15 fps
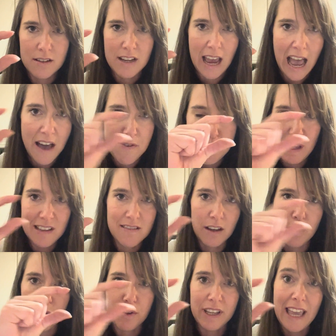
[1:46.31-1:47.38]
have a baseline,
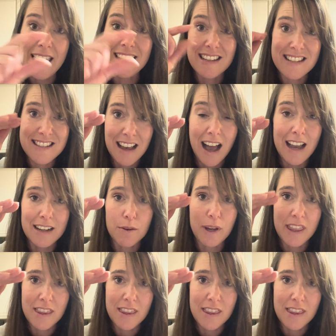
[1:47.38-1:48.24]
create, decide, okay,